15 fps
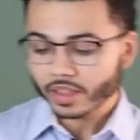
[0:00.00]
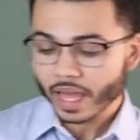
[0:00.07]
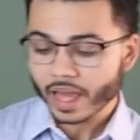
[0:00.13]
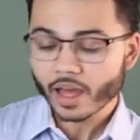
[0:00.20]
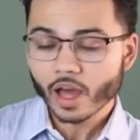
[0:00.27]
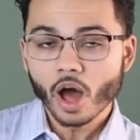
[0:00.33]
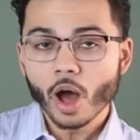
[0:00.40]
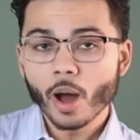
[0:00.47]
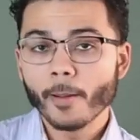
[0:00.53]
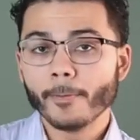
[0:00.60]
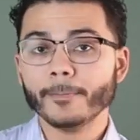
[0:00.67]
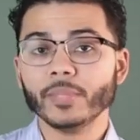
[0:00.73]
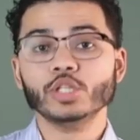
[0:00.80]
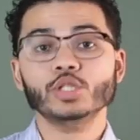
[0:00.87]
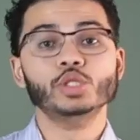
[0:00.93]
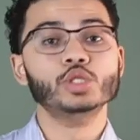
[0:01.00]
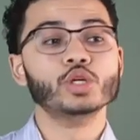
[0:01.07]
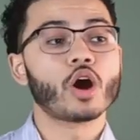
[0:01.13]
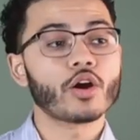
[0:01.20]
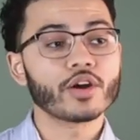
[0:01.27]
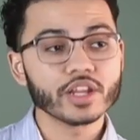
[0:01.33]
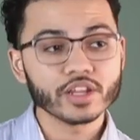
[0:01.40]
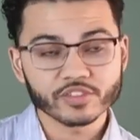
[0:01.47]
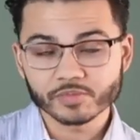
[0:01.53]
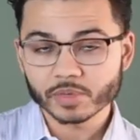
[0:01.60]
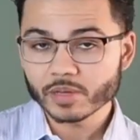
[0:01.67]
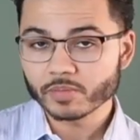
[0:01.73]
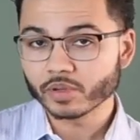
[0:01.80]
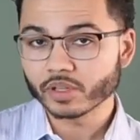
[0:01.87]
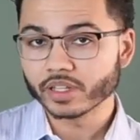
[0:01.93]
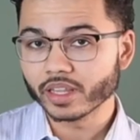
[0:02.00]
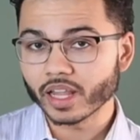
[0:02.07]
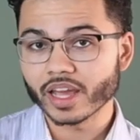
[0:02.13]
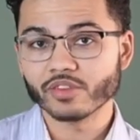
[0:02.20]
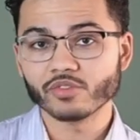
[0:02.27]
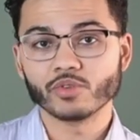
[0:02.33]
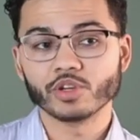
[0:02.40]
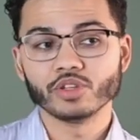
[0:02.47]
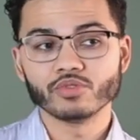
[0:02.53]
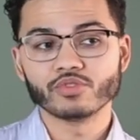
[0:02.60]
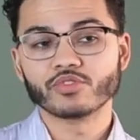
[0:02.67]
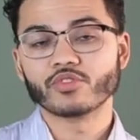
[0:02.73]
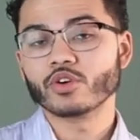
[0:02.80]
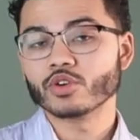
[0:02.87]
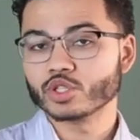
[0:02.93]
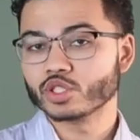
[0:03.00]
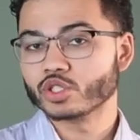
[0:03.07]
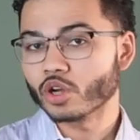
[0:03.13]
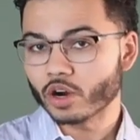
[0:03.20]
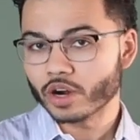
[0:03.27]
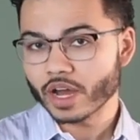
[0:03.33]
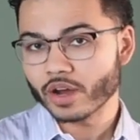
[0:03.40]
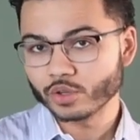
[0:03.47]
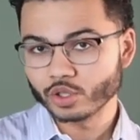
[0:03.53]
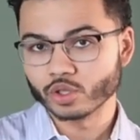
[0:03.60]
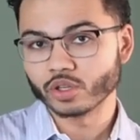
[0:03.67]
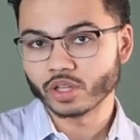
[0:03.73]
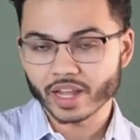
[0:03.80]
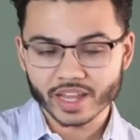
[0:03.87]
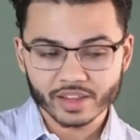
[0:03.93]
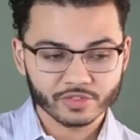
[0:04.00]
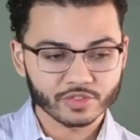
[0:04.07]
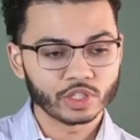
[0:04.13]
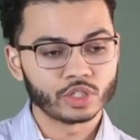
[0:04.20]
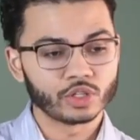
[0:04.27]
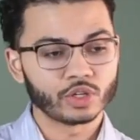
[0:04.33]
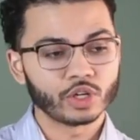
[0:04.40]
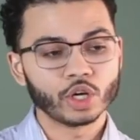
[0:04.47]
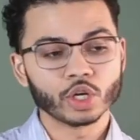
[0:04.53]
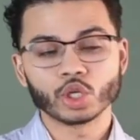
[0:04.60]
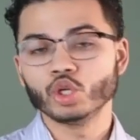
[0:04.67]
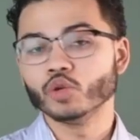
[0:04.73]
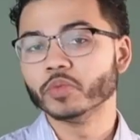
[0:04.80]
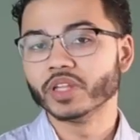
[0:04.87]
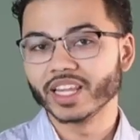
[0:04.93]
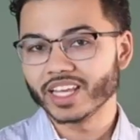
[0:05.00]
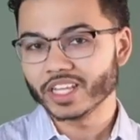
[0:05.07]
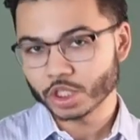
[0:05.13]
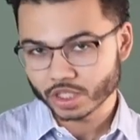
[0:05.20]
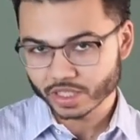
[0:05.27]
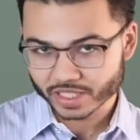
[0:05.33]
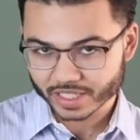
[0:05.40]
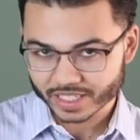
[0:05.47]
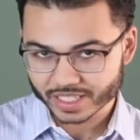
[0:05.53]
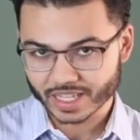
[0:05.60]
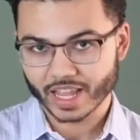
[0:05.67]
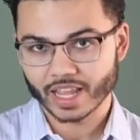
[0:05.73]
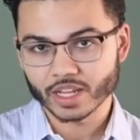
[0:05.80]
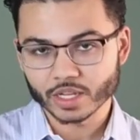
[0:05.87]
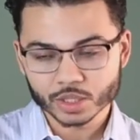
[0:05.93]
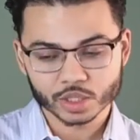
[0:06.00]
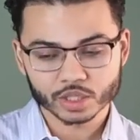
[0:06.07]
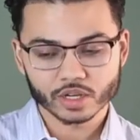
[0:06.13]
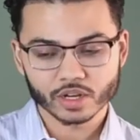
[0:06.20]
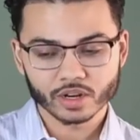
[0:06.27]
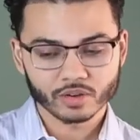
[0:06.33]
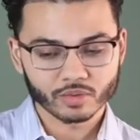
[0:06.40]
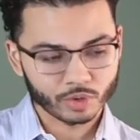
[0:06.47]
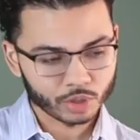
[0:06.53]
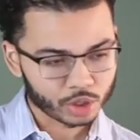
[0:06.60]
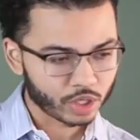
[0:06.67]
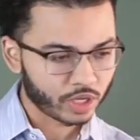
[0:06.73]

that majority of people in life, when you first start out your life in your accumulation stage, once you